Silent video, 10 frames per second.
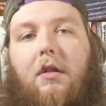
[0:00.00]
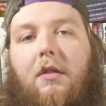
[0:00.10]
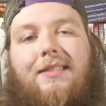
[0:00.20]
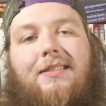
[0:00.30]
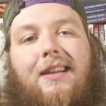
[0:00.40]

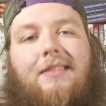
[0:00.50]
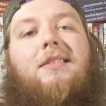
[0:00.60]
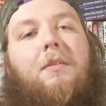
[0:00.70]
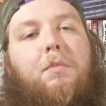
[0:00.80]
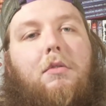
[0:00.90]
That's that
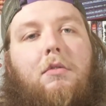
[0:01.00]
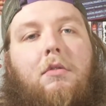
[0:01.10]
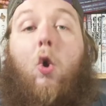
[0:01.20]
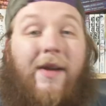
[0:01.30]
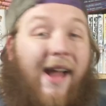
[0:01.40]
simple.
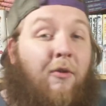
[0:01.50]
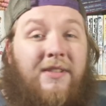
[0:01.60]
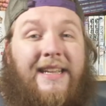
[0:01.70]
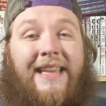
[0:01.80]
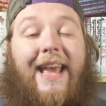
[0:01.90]
When I was
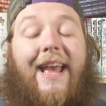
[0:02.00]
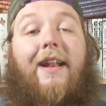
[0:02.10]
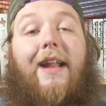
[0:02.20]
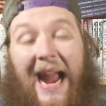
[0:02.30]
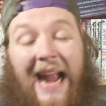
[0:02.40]
a
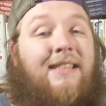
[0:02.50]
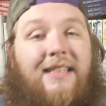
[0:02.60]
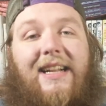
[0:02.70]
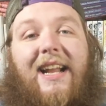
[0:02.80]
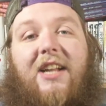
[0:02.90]
kid and a
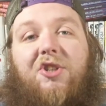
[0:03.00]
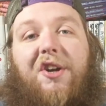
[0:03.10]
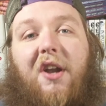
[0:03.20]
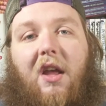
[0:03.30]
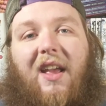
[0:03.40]
teenager